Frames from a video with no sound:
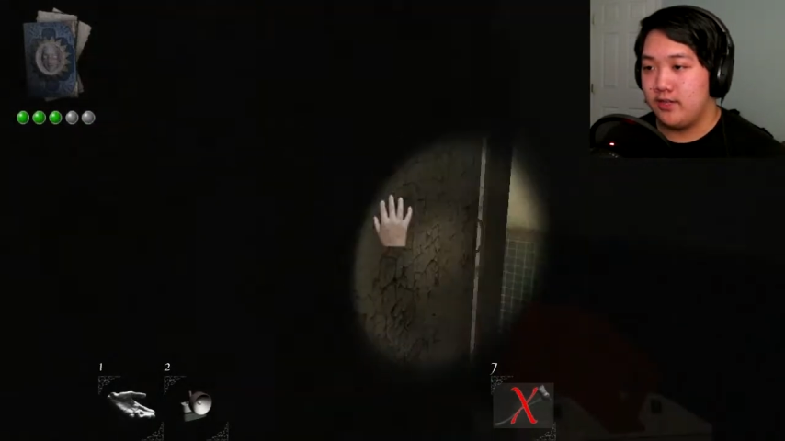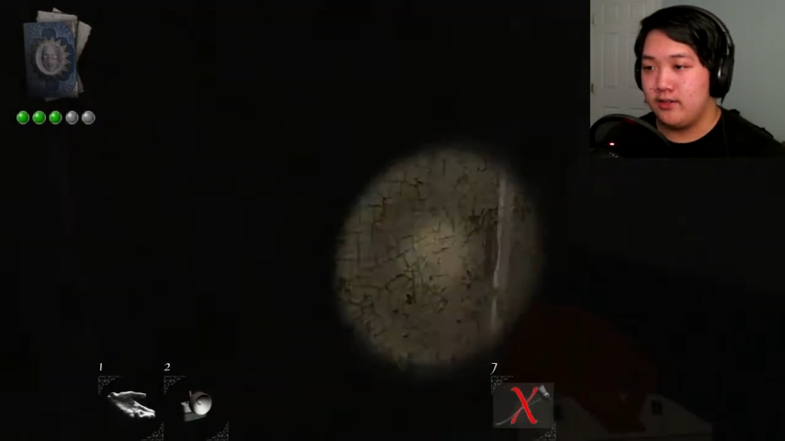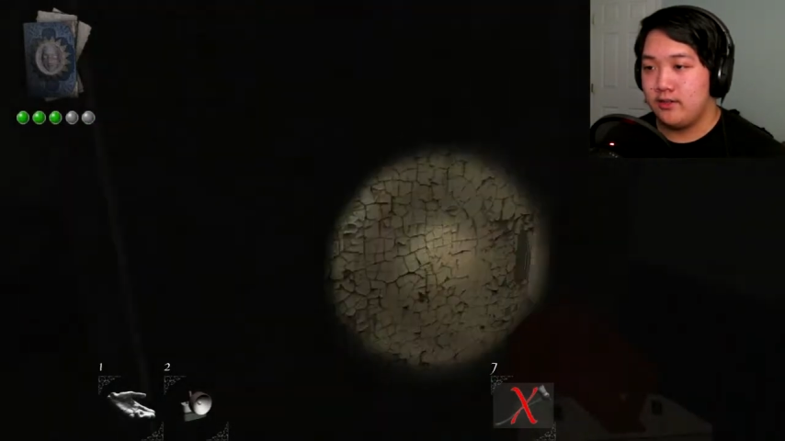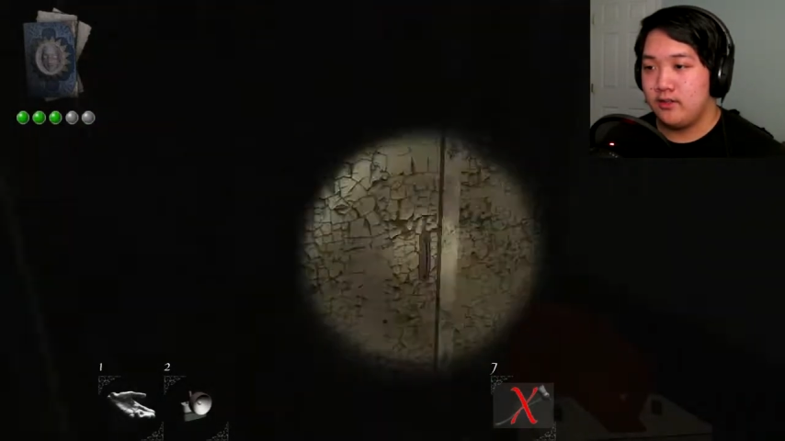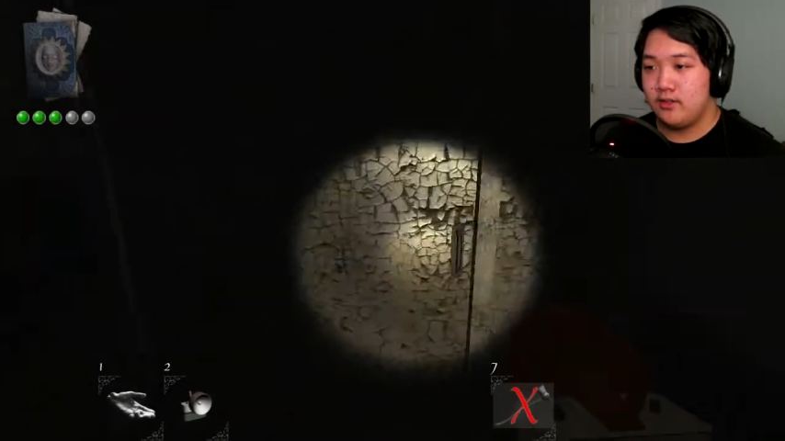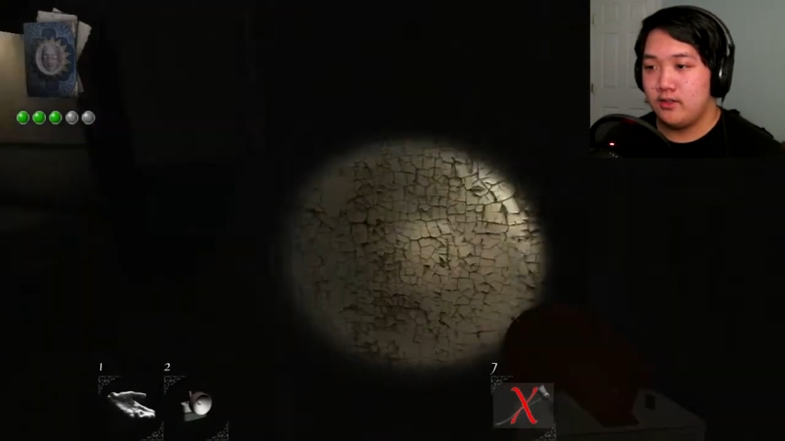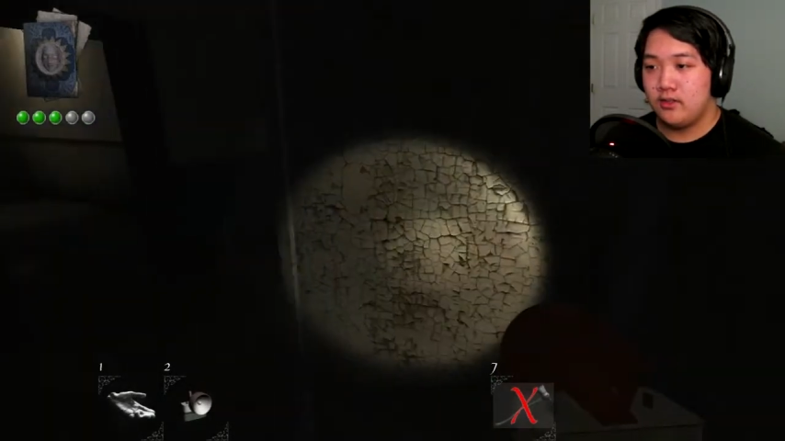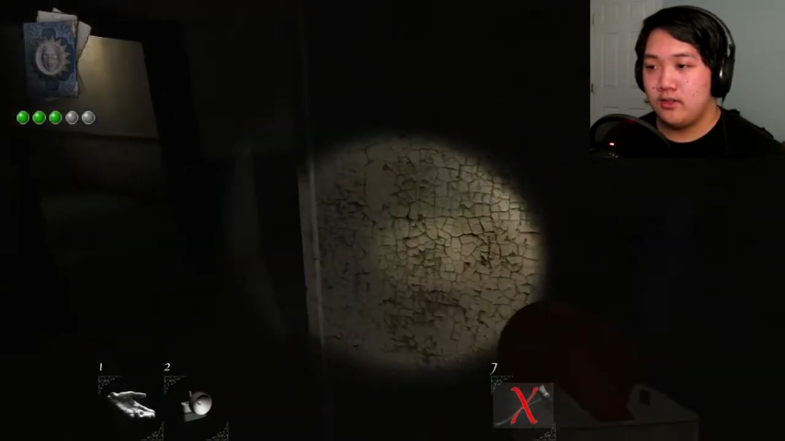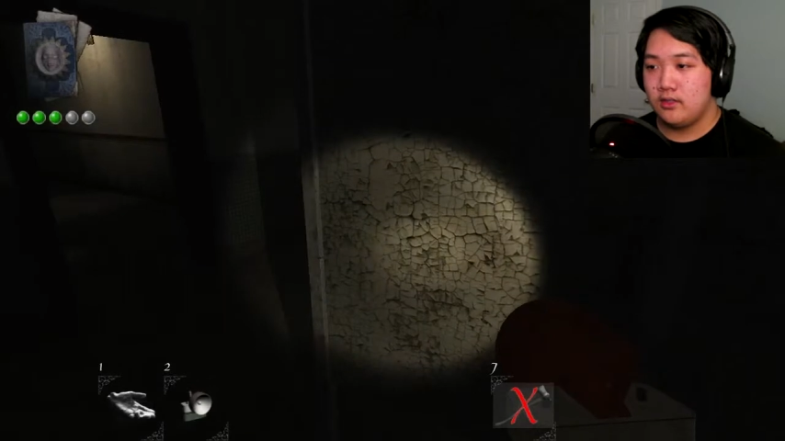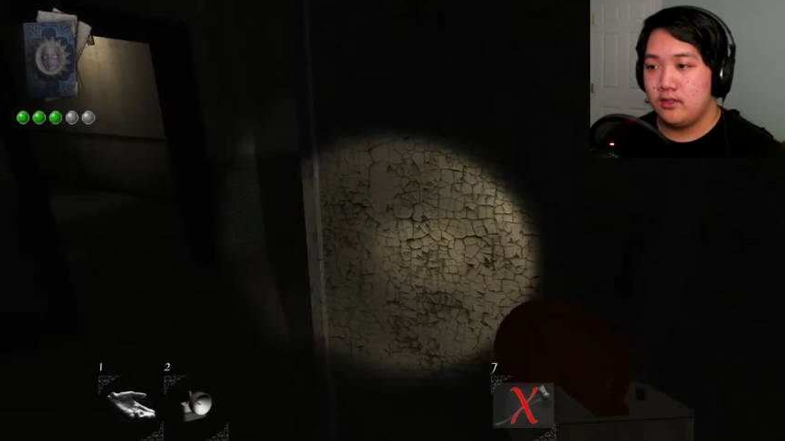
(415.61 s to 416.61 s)
that.
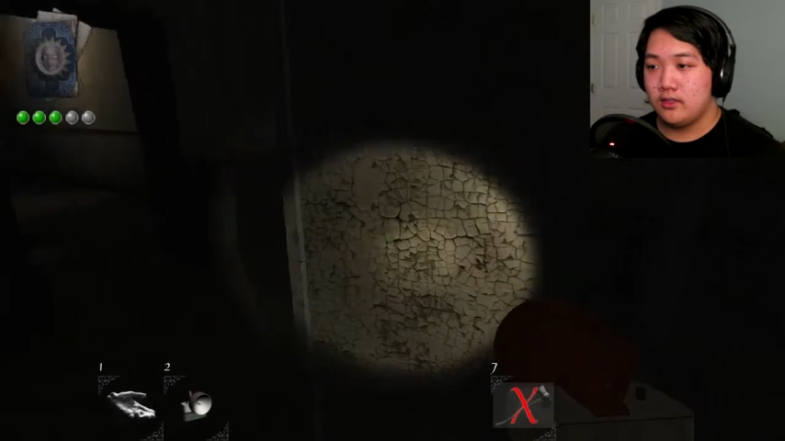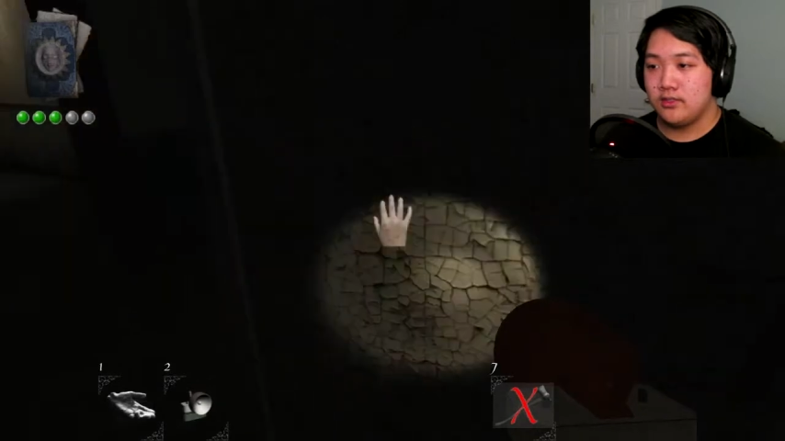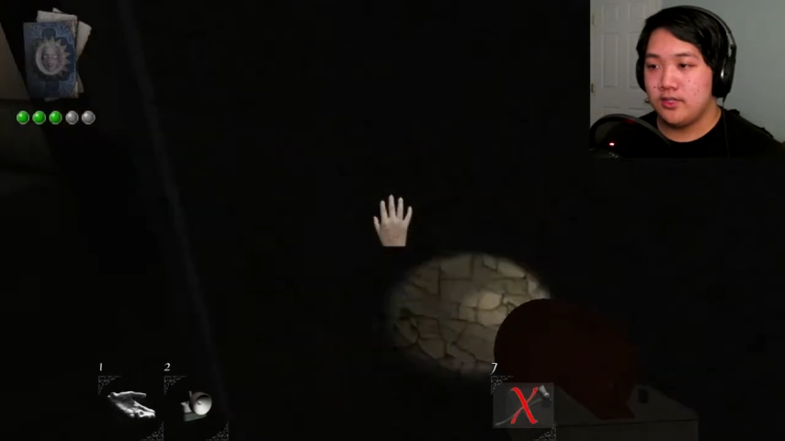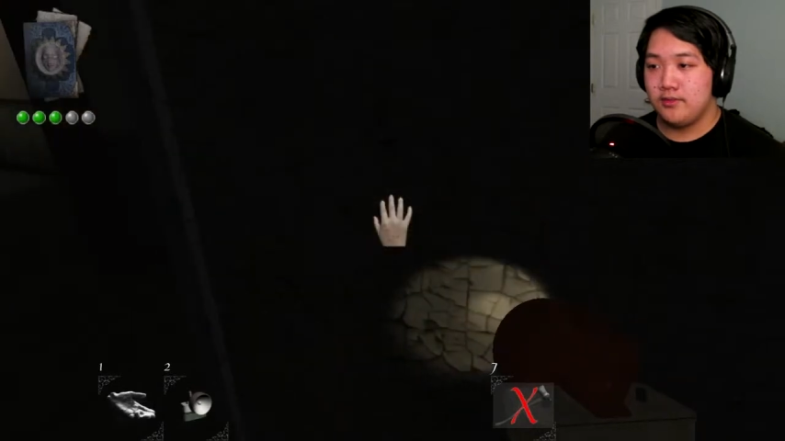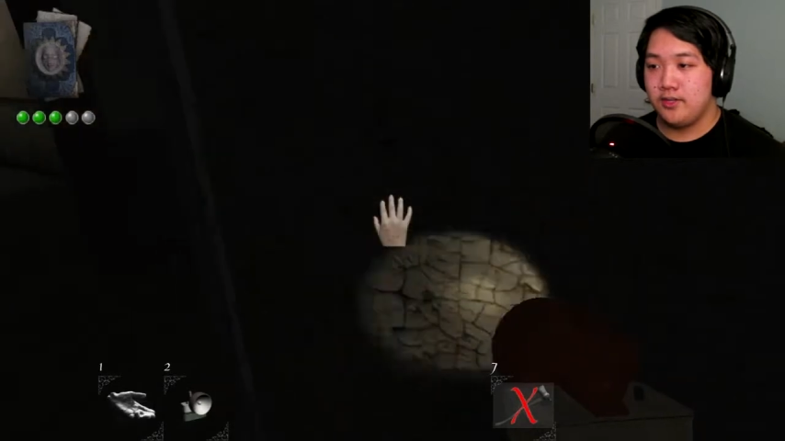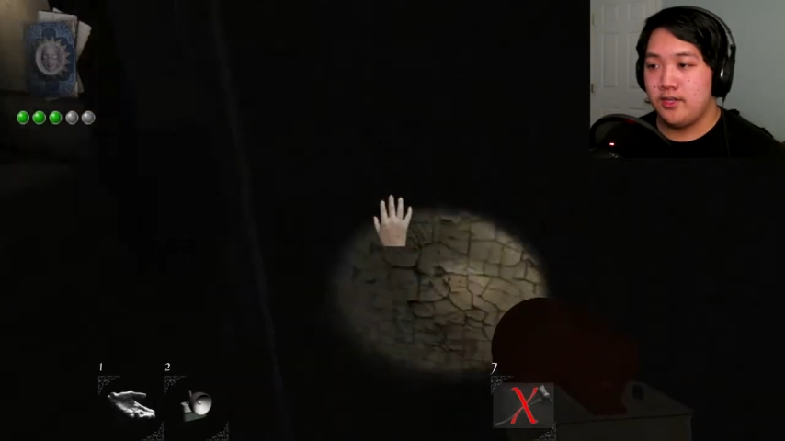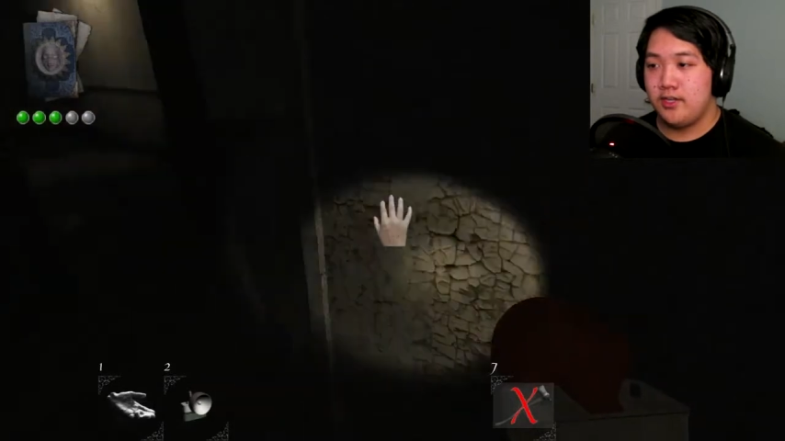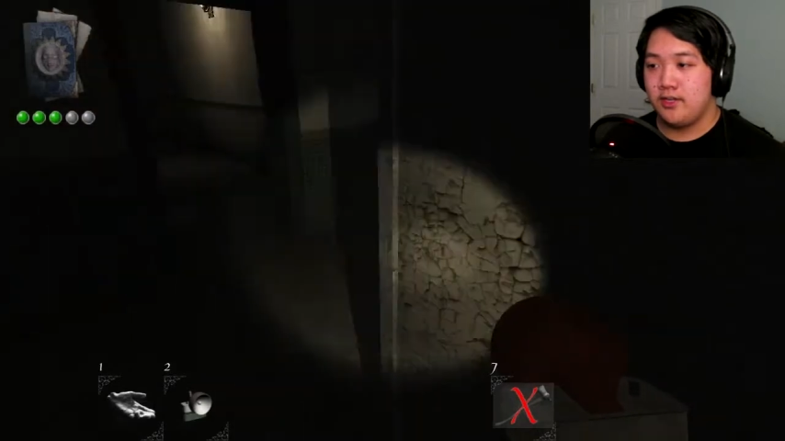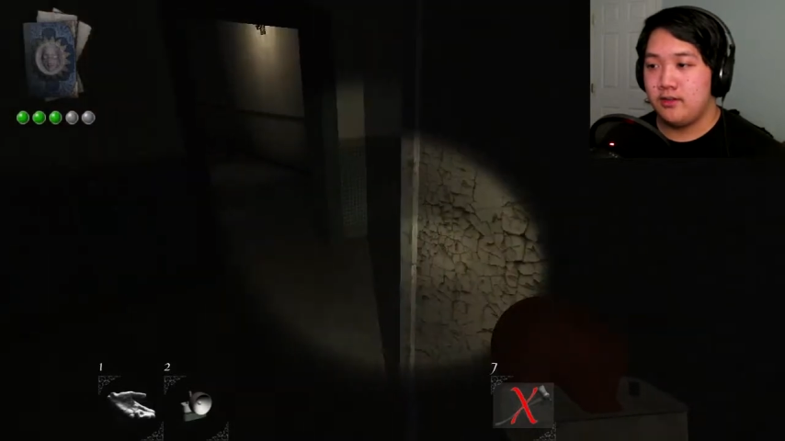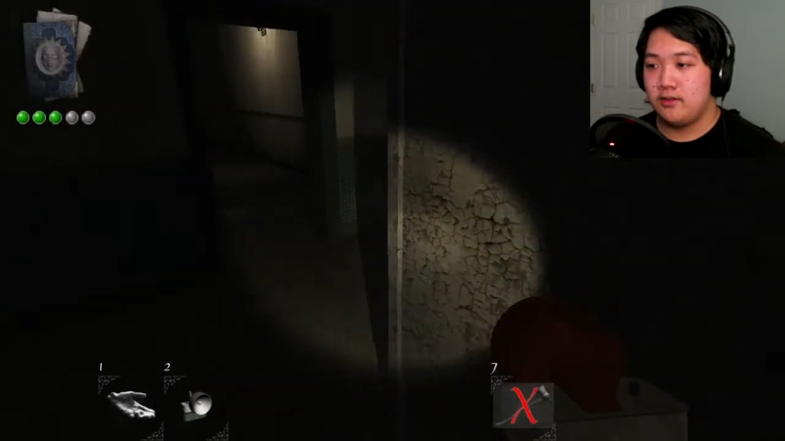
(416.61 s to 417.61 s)
Hello, is anyone in
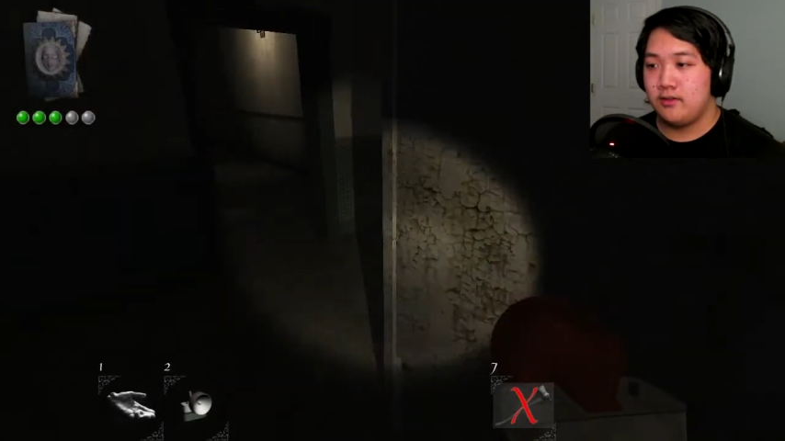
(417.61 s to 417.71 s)
here?